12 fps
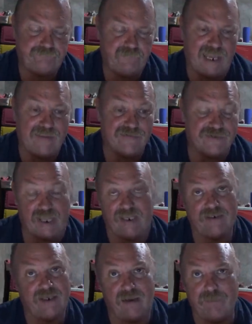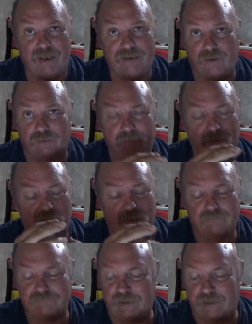And the second time I told her, look,
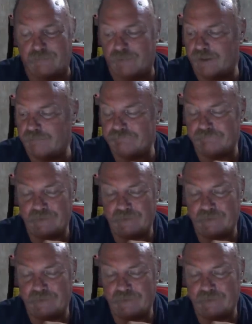you know what,